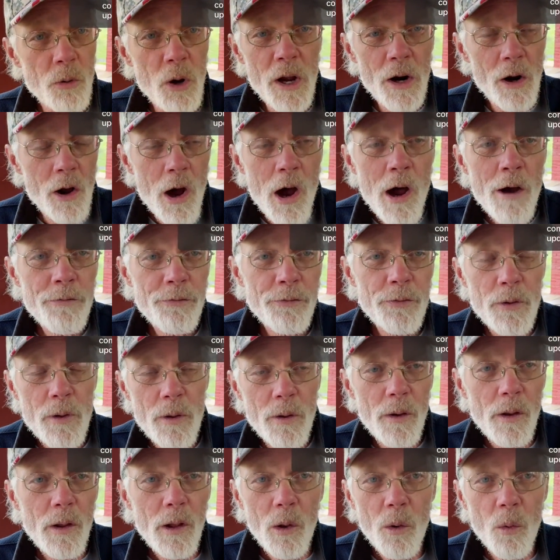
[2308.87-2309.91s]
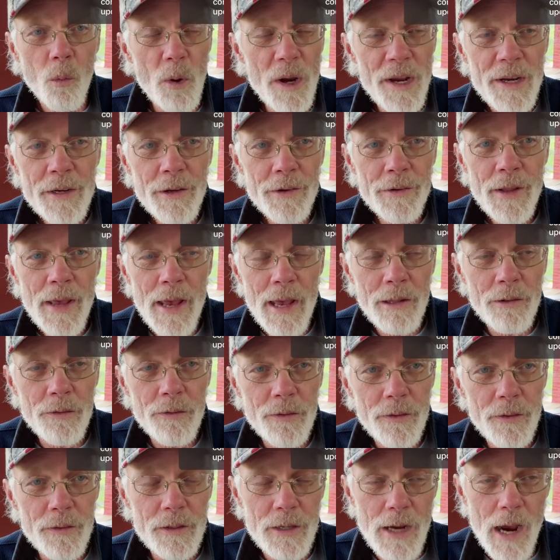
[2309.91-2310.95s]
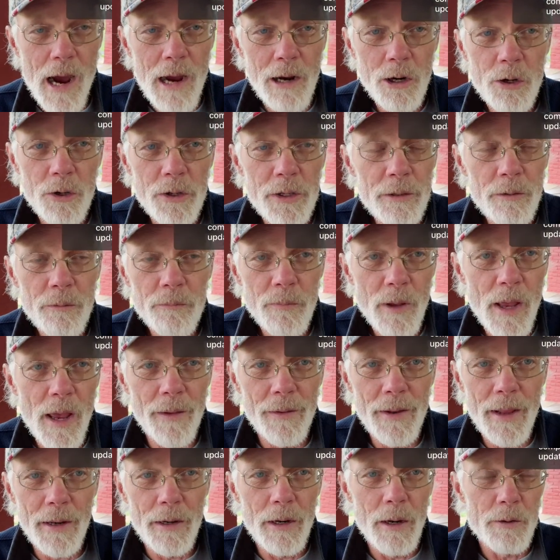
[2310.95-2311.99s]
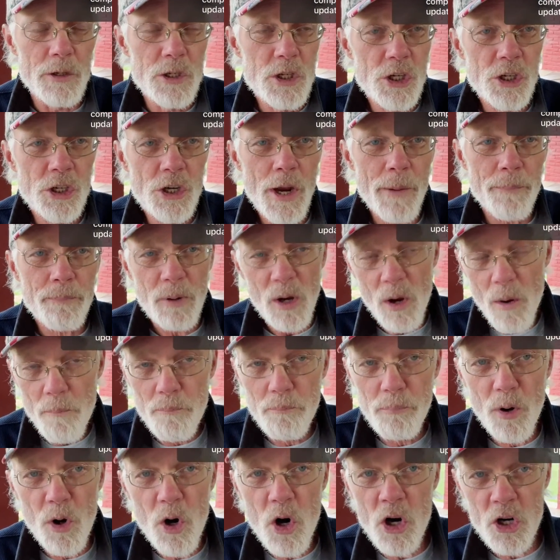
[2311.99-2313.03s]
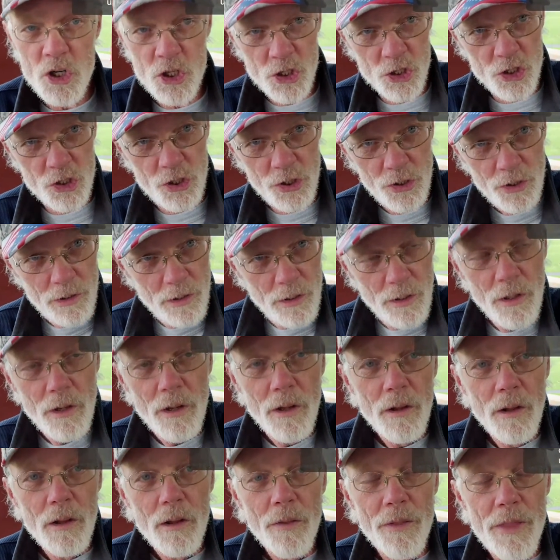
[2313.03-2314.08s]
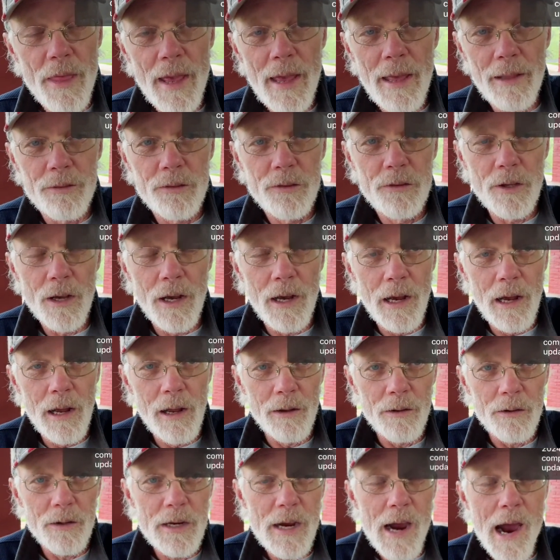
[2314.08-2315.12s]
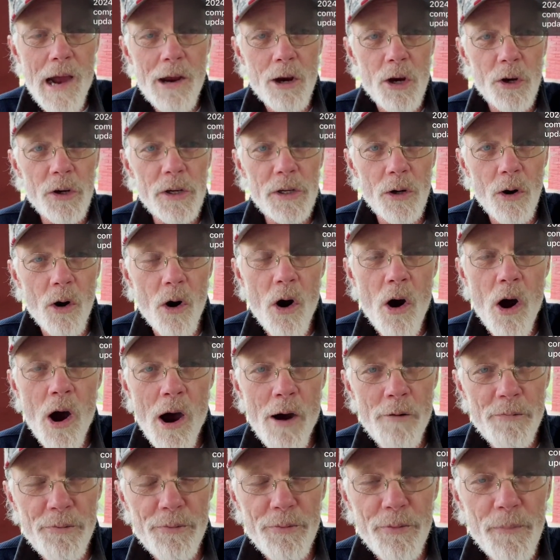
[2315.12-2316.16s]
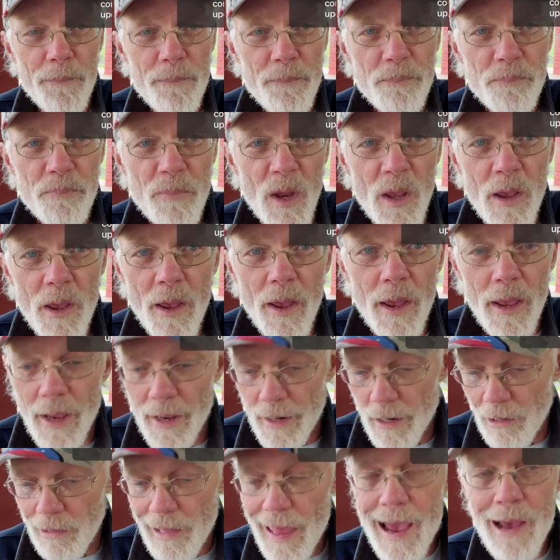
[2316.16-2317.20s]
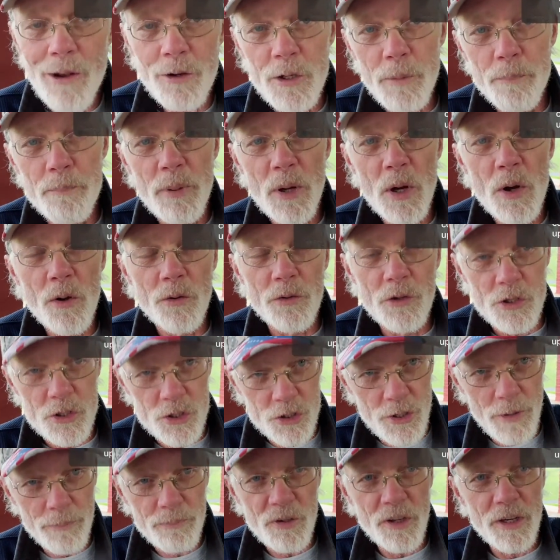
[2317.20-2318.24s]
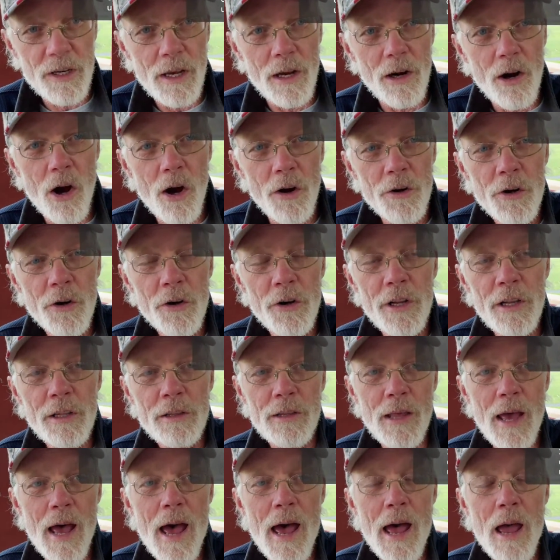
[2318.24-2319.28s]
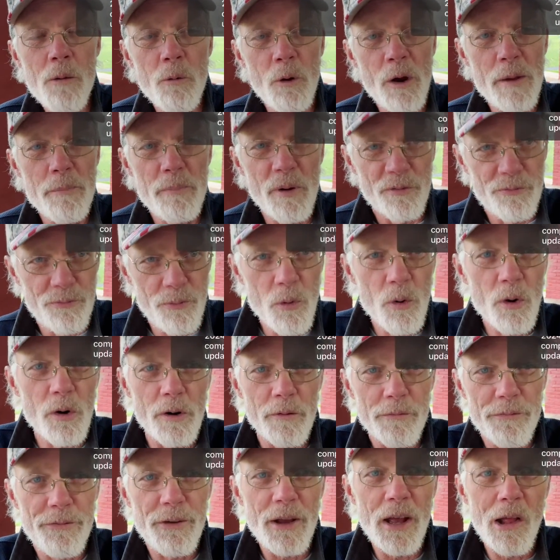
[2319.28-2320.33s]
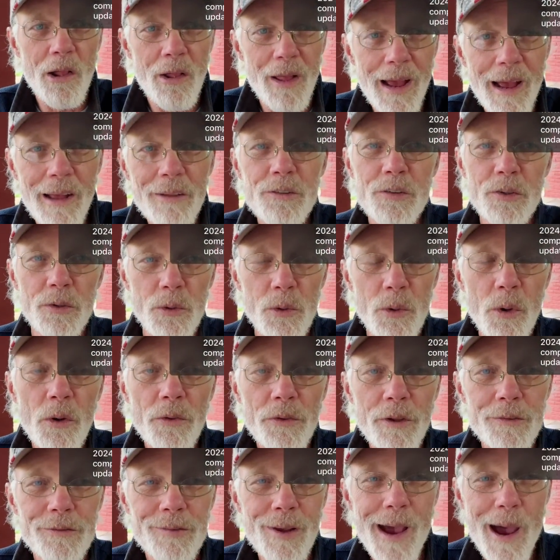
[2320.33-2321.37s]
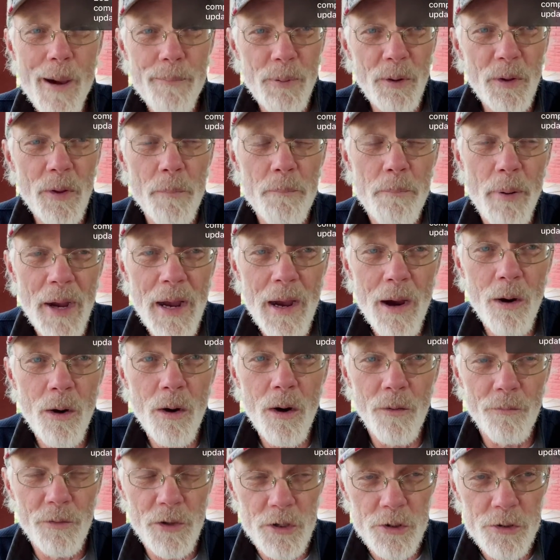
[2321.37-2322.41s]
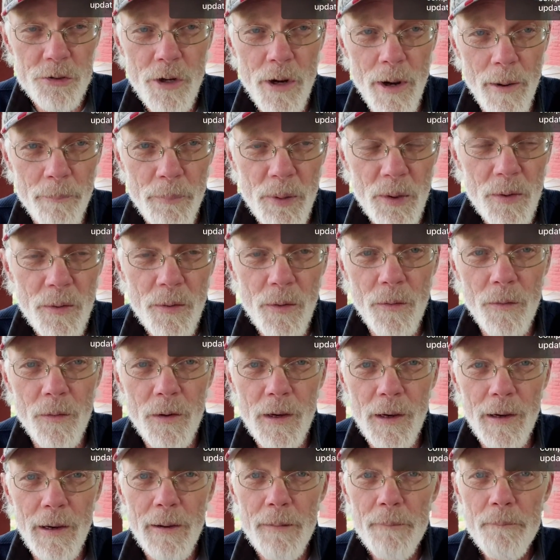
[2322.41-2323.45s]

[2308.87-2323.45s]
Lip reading: off, weakened that concrete, and then the ship pushed that concrete off and allowed the ship to get underneath the highway before it fell onto the top of the bow of the ship, okay?